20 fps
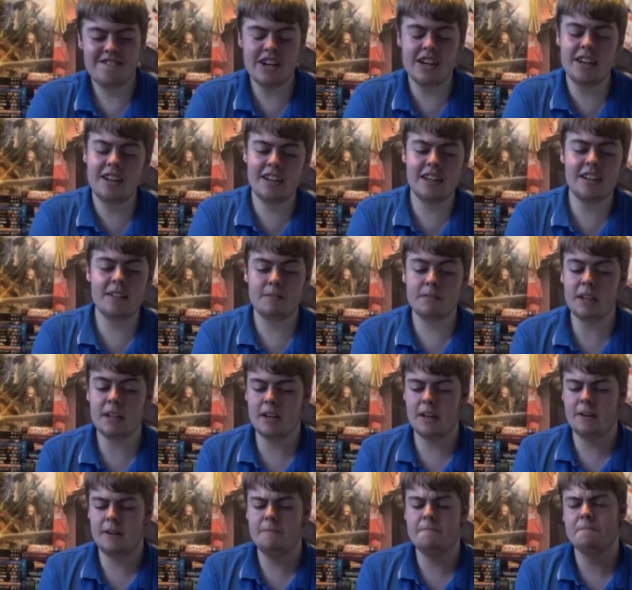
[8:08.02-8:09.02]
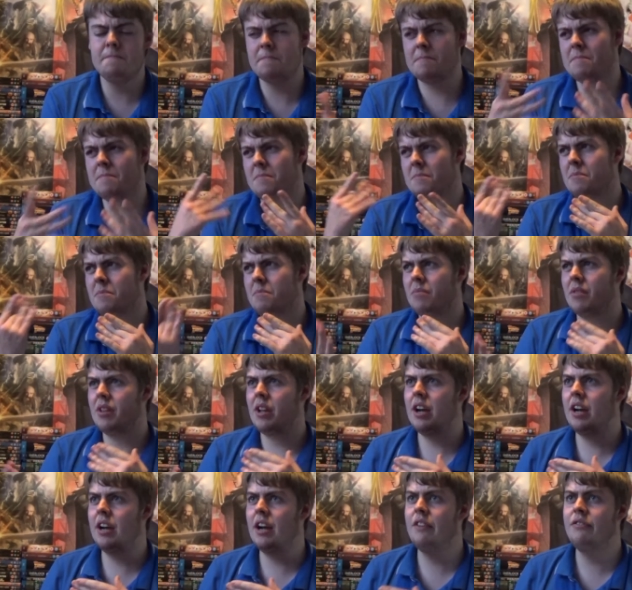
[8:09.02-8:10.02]
but uh, yeah,
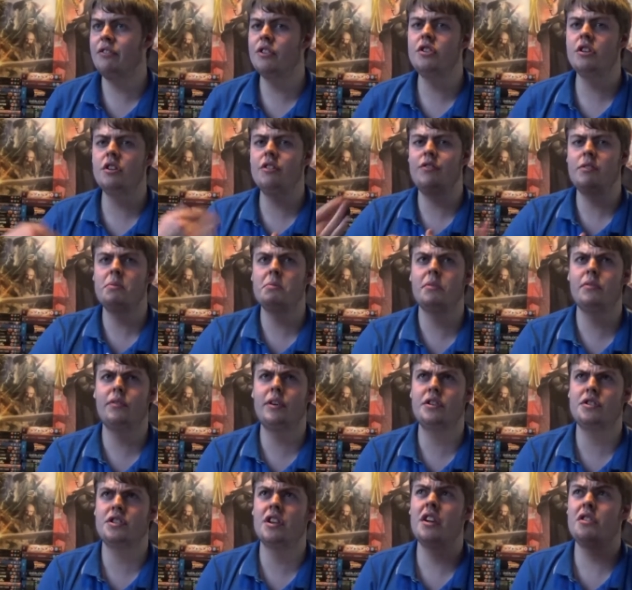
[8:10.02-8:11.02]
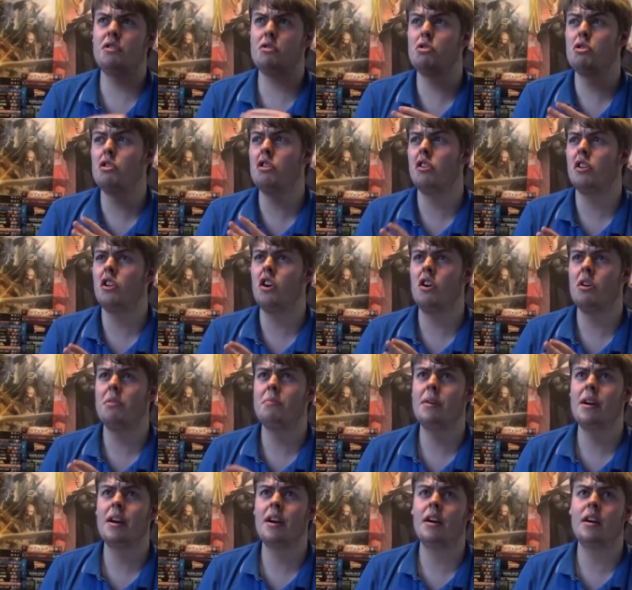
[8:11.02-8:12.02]
uh, if they do the female version, I don't know a lot
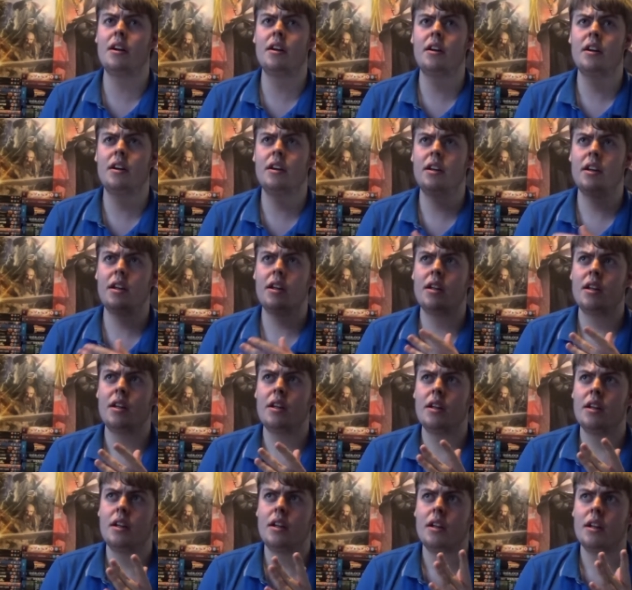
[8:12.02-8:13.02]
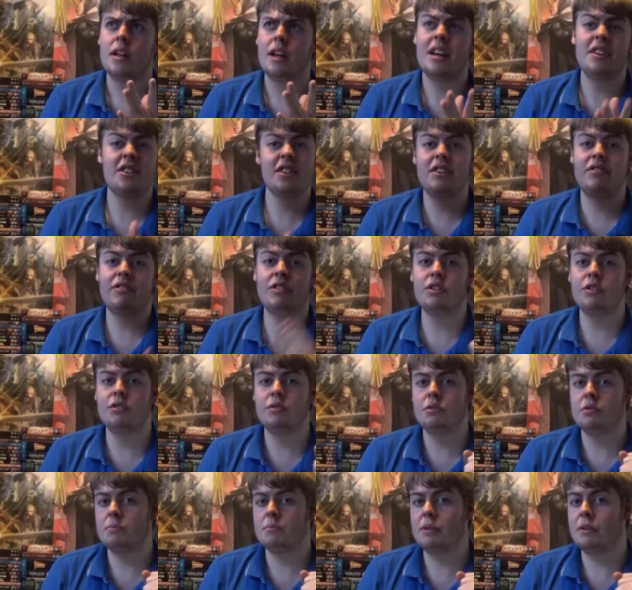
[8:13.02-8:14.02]
about it. I didn't even know there
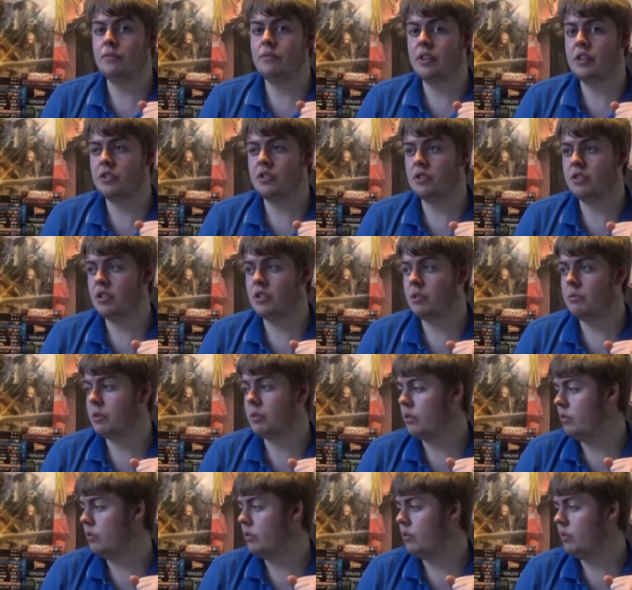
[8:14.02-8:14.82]
was a male version, so there we